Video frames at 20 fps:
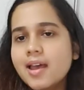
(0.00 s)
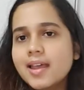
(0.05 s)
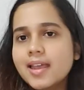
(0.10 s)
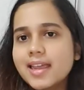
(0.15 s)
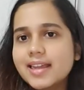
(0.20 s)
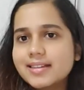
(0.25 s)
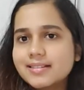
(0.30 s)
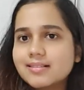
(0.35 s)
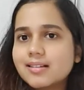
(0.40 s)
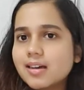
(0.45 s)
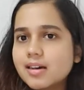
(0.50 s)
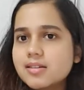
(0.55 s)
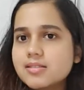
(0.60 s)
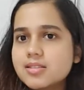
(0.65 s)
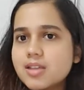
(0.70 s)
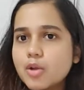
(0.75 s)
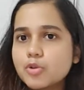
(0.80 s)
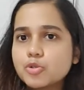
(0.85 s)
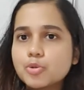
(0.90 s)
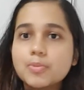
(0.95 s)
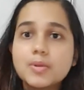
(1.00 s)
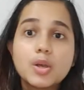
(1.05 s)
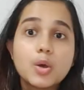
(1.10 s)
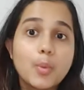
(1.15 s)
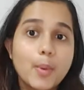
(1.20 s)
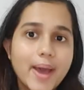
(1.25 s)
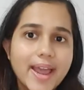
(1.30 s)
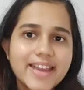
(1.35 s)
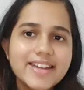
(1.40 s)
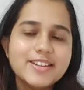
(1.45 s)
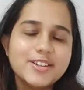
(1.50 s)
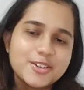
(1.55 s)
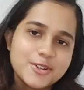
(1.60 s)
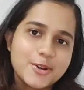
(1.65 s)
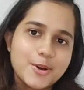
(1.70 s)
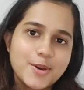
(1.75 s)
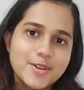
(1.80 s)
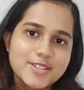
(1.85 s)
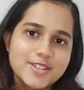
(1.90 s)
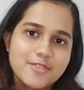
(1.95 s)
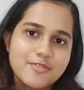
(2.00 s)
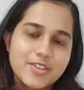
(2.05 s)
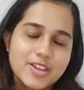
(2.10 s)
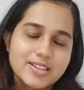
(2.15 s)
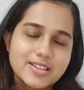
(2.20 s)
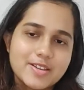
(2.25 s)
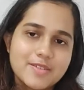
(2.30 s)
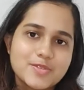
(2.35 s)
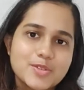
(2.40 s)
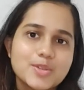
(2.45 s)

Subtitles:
it turns out to be quite cost effective.